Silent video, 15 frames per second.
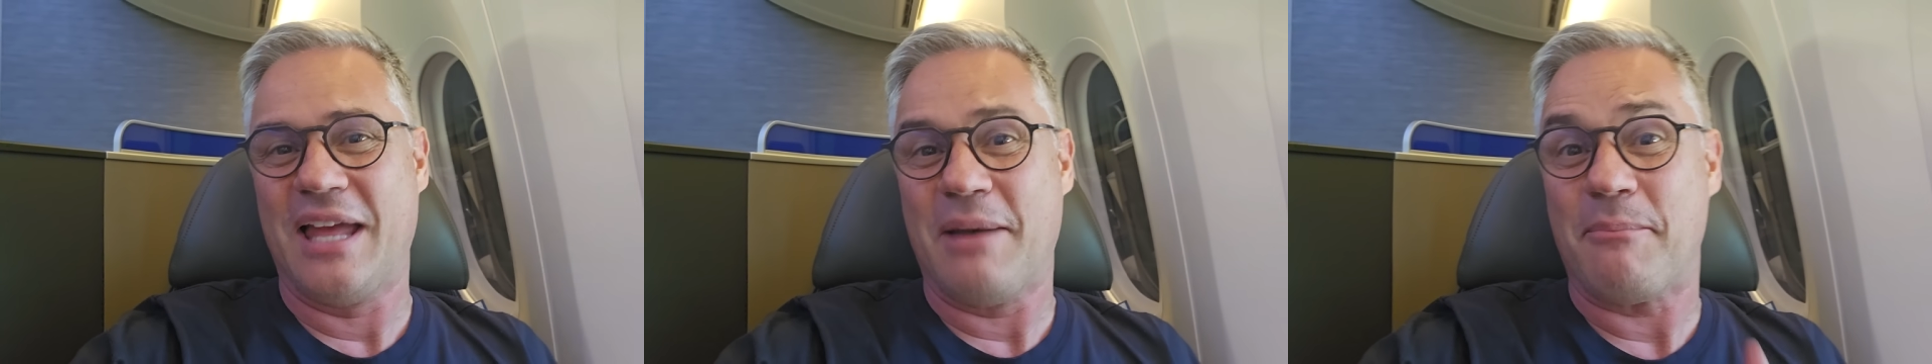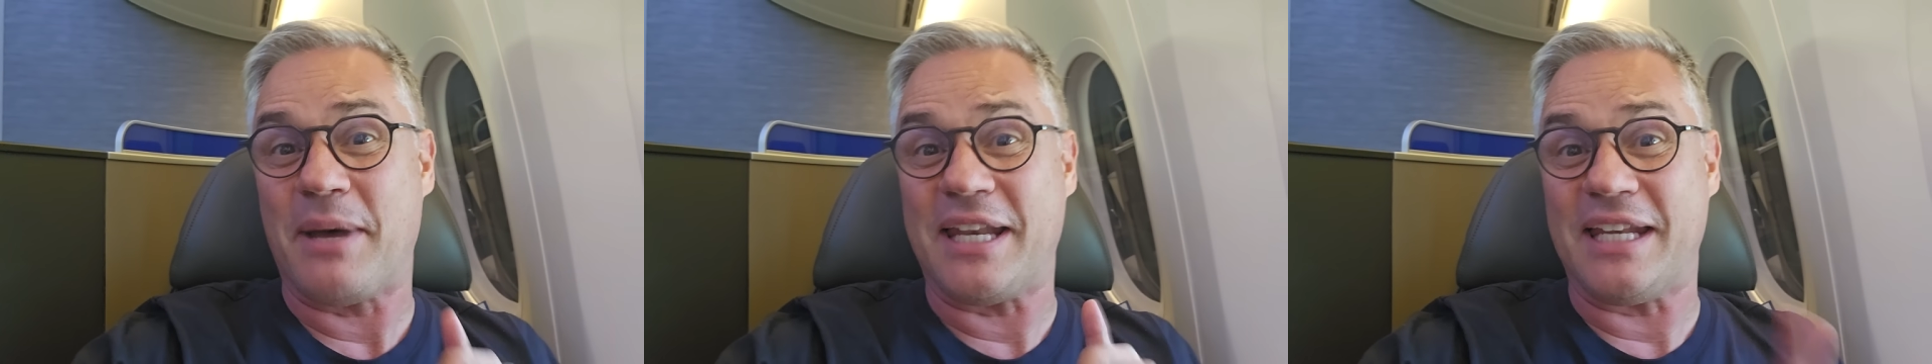
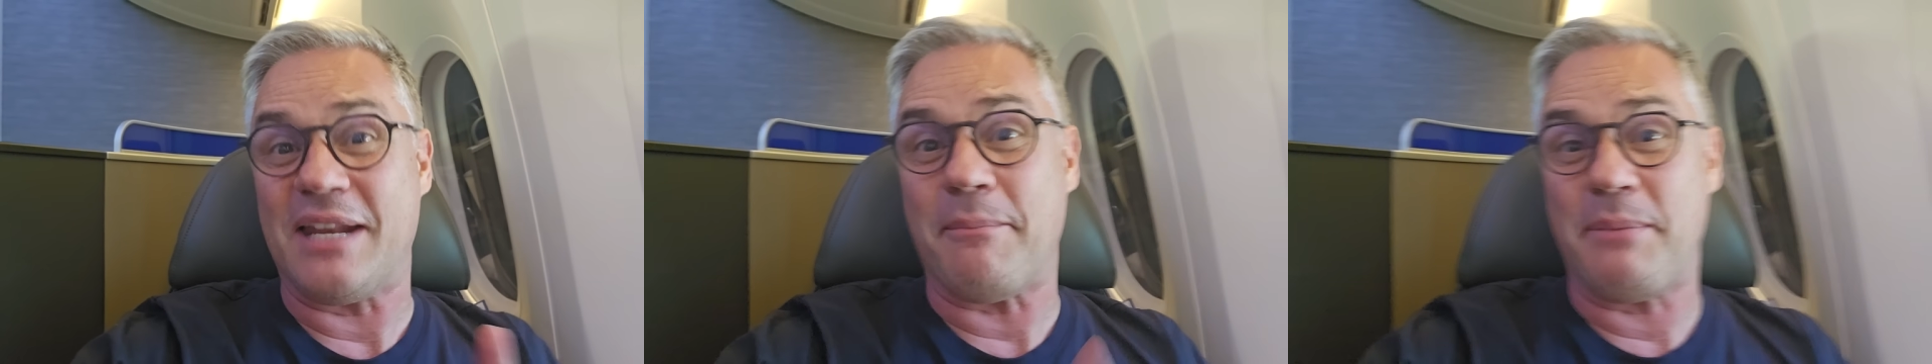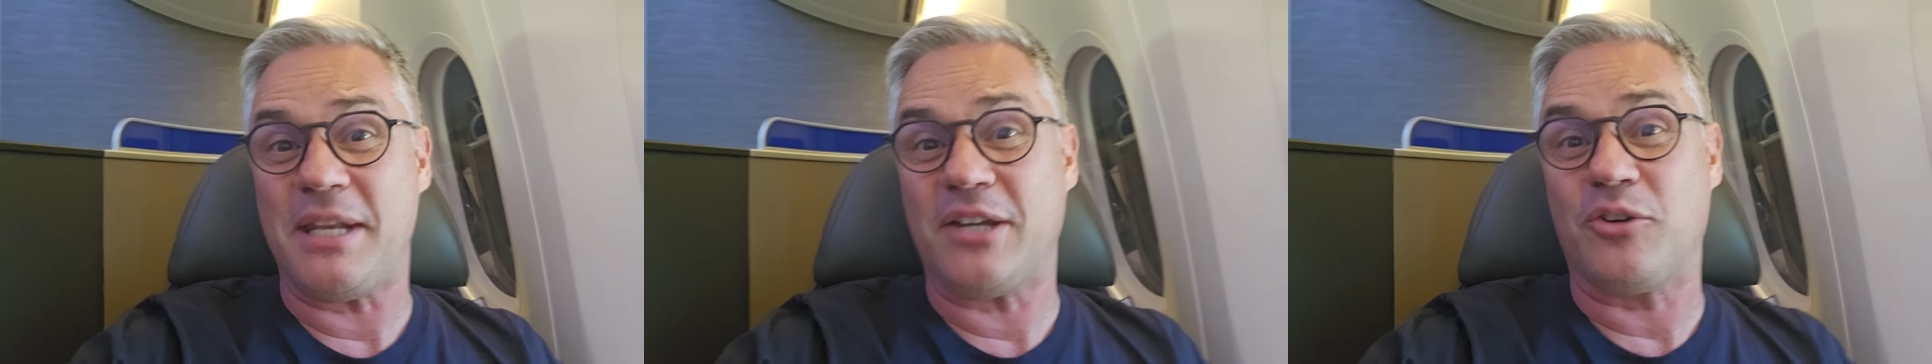But in a
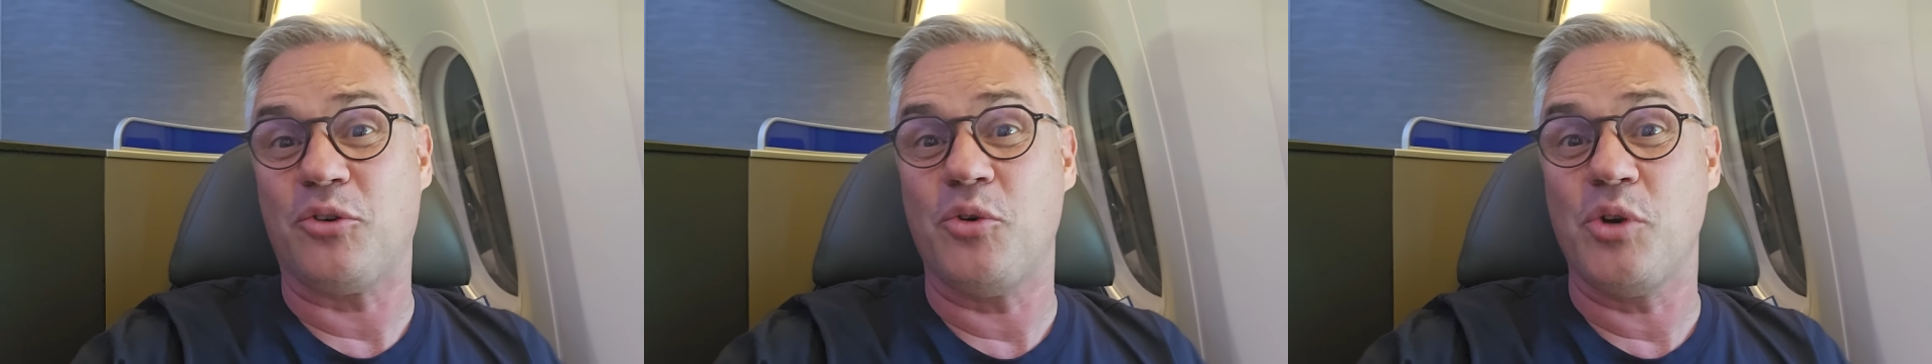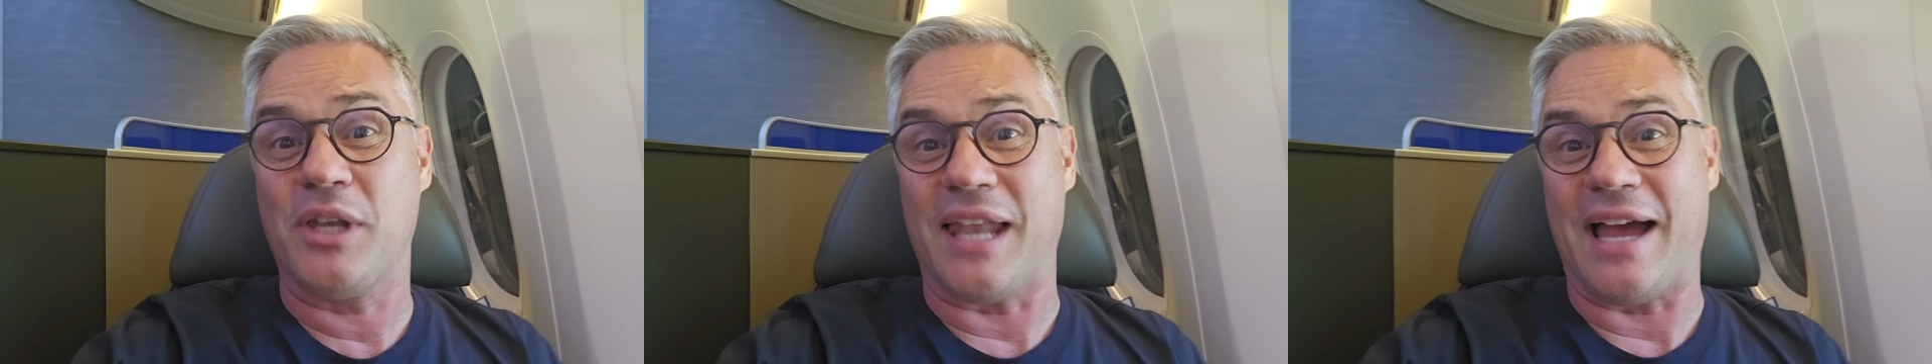bit of
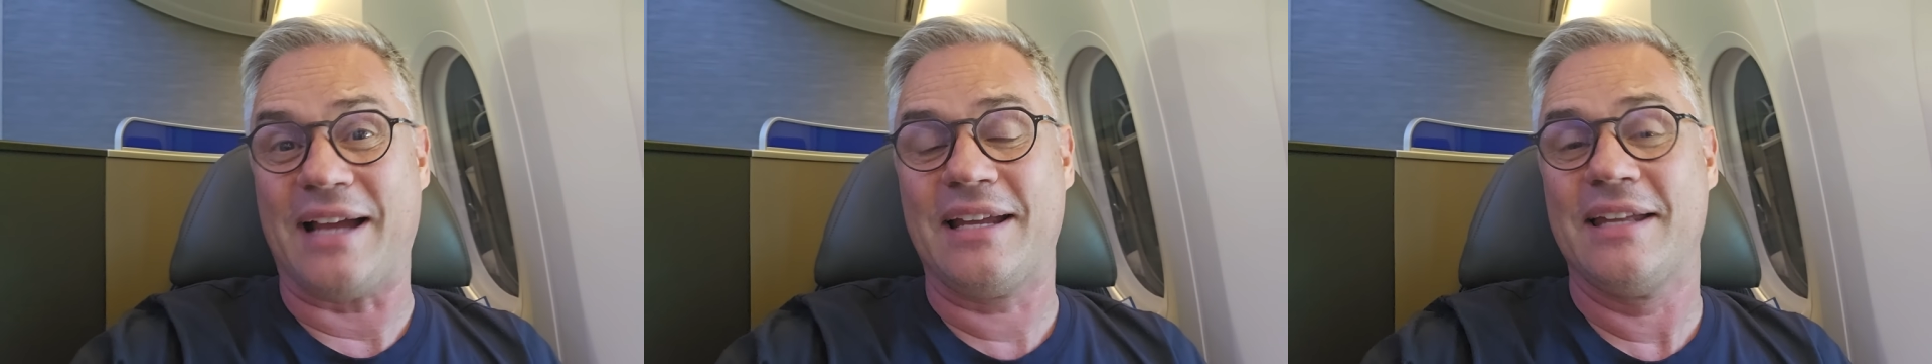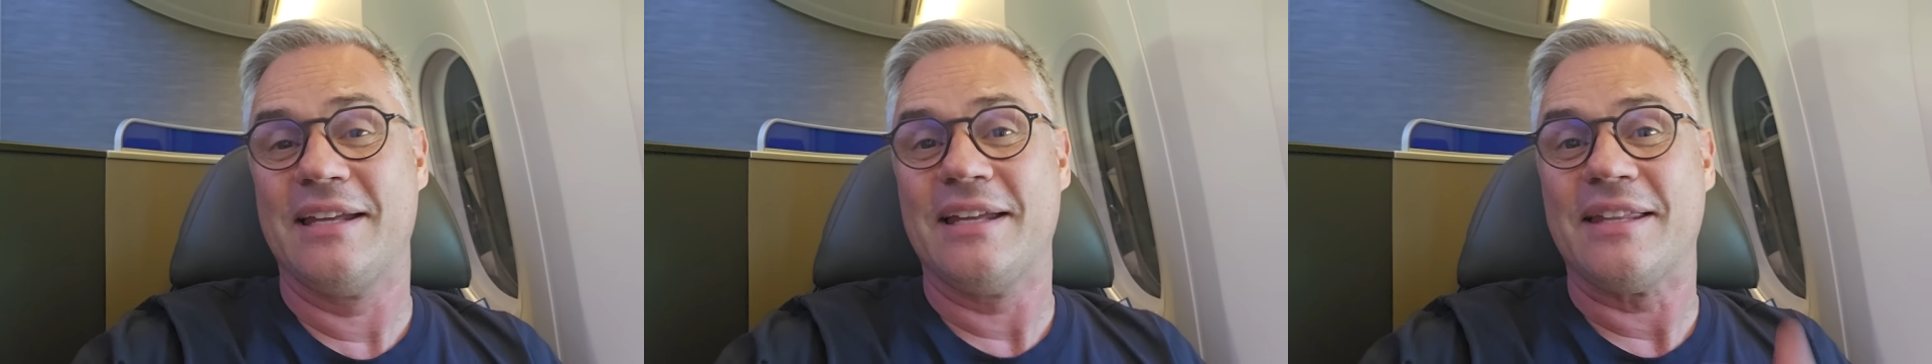good luck,
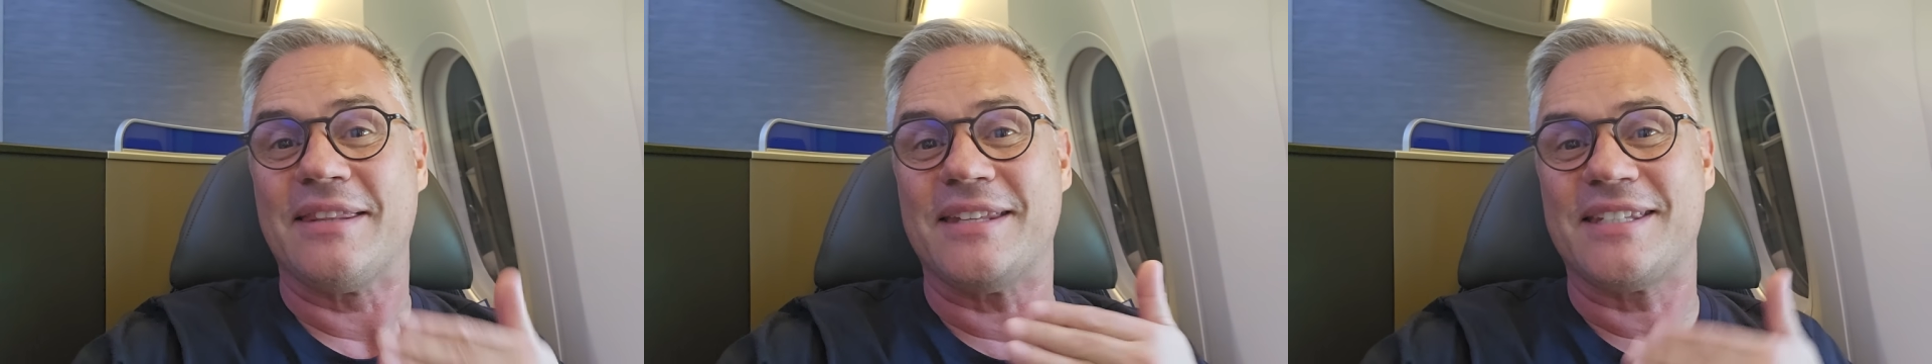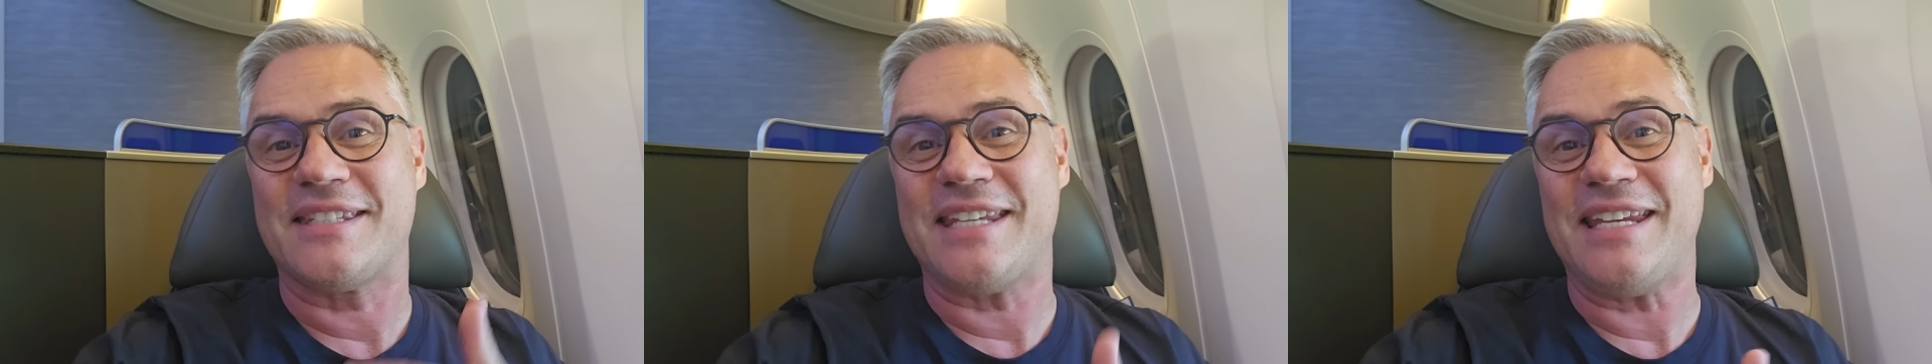
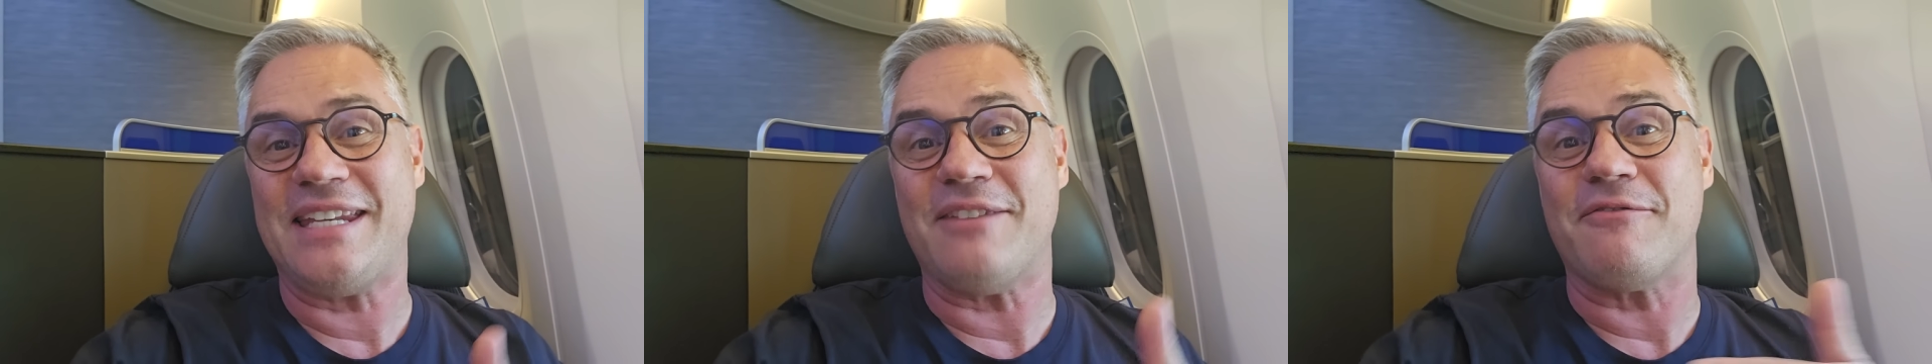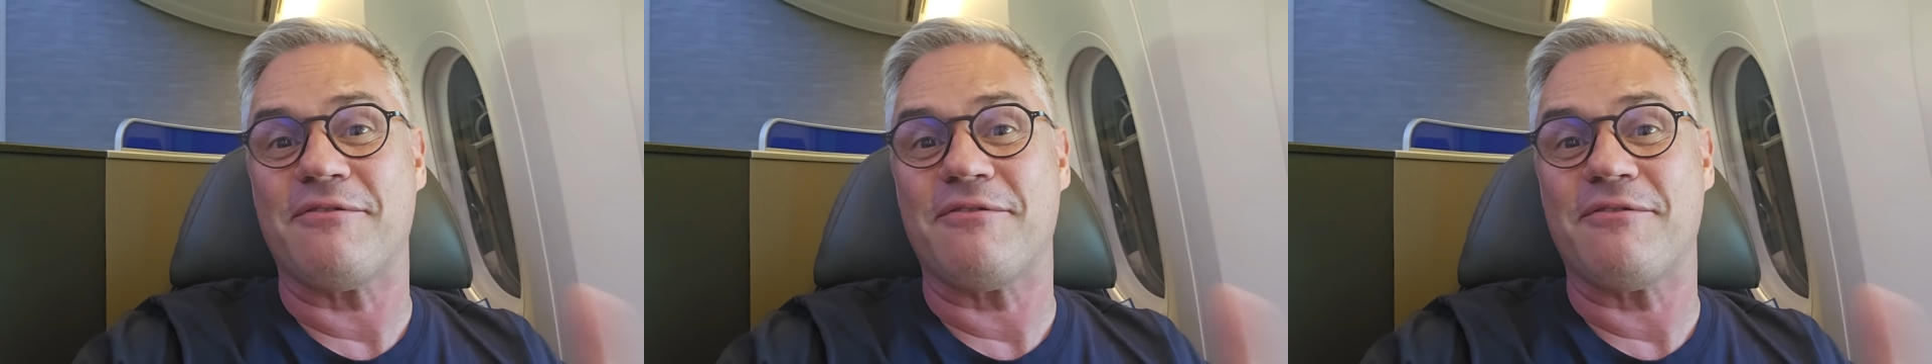the seat in